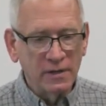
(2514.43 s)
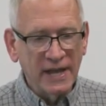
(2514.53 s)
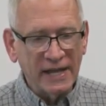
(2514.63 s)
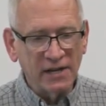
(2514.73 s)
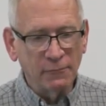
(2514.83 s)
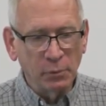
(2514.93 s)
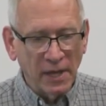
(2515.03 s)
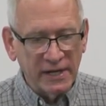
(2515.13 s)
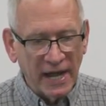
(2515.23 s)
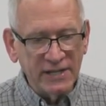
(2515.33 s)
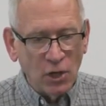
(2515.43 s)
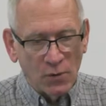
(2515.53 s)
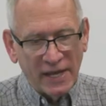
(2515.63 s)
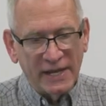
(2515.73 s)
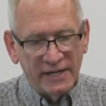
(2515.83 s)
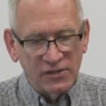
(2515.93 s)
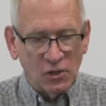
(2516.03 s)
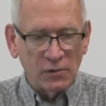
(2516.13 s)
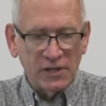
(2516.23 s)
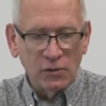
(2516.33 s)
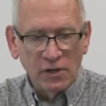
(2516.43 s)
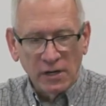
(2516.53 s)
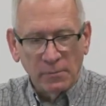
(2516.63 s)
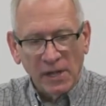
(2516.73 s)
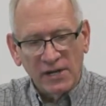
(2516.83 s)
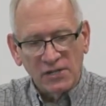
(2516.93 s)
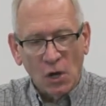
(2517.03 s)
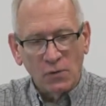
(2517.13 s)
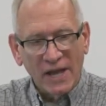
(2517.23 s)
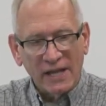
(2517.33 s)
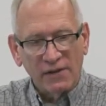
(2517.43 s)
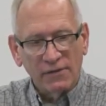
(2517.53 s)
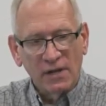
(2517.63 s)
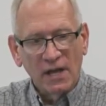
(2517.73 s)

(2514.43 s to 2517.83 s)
negative blood and I donated, so the unit of blood is O negative,